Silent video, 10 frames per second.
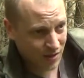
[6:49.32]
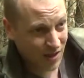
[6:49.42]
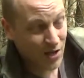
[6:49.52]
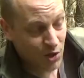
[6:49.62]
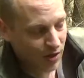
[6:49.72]

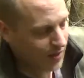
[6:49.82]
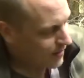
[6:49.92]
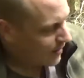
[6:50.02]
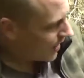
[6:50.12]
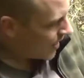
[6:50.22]

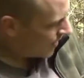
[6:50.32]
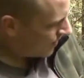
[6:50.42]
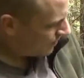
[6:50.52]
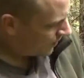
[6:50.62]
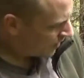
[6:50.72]
insulating layer,
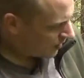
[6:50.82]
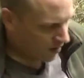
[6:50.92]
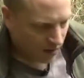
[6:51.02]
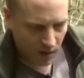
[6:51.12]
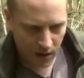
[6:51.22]

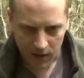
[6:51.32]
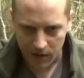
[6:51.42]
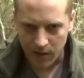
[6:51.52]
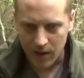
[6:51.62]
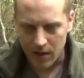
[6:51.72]

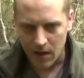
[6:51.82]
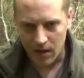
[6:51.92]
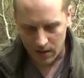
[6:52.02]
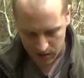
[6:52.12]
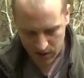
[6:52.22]

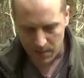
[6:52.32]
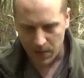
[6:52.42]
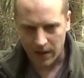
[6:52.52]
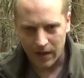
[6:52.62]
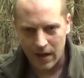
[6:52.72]
the zip
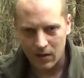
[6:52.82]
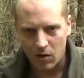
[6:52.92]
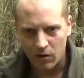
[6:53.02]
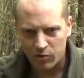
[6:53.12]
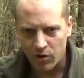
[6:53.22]
can let a
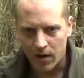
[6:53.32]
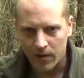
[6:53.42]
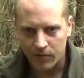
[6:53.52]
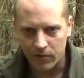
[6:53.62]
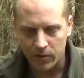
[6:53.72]
lot of
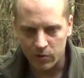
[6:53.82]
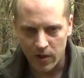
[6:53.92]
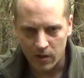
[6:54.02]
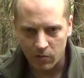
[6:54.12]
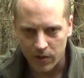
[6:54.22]
draft through as
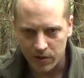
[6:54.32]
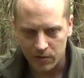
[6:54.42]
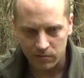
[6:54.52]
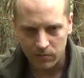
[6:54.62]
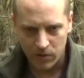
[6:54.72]
well, which
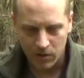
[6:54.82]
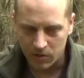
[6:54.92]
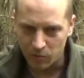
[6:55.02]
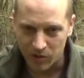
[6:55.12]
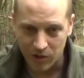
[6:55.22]
is
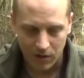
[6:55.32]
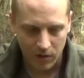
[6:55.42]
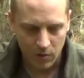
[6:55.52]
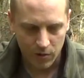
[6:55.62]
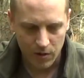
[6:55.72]
going
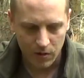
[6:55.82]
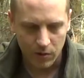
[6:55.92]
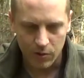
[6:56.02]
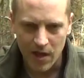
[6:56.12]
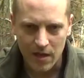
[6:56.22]
to cause you to
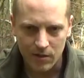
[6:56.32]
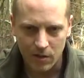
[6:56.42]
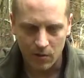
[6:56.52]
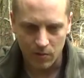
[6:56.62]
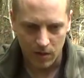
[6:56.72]
lose heat.
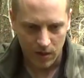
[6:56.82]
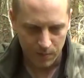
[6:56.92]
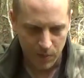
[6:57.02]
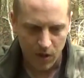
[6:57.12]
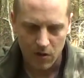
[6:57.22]
So a
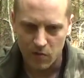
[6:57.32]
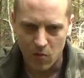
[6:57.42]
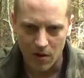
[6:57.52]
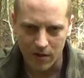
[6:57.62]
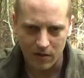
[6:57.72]
pullover
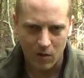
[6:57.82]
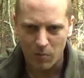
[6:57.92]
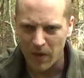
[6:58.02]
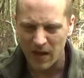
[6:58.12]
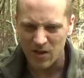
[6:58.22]
one is a
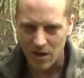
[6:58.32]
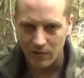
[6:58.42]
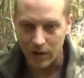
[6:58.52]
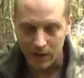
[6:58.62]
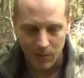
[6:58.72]
lot better,
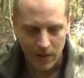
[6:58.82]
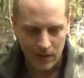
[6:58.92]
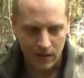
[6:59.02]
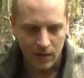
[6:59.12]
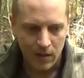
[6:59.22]
generally
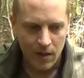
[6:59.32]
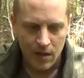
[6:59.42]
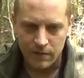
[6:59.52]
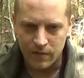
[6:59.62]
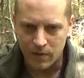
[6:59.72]
speaking,
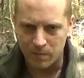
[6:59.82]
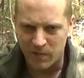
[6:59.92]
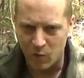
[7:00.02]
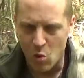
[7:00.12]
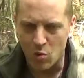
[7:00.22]
for
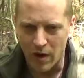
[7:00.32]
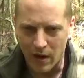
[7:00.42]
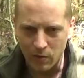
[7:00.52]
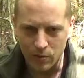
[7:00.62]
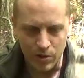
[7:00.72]

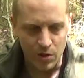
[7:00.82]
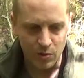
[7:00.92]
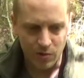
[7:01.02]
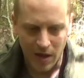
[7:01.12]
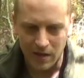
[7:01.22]
all-round
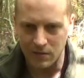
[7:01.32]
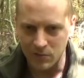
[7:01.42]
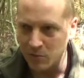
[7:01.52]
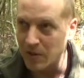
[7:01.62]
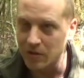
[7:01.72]
use, and
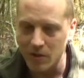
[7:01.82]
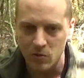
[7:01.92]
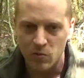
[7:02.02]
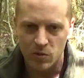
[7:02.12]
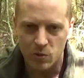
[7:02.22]
especially in the
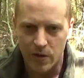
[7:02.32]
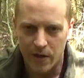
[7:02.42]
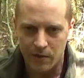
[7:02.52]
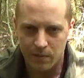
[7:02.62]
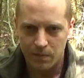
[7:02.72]
woods where
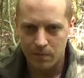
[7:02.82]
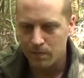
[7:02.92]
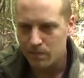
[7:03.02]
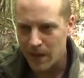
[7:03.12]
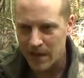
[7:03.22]
you
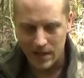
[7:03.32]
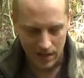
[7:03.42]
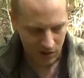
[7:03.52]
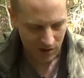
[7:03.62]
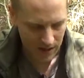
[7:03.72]
may
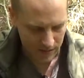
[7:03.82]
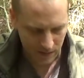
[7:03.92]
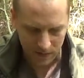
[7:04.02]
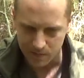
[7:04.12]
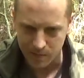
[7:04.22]
get snagged
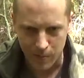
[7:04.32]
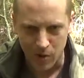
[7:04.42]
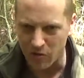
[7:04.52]
and pull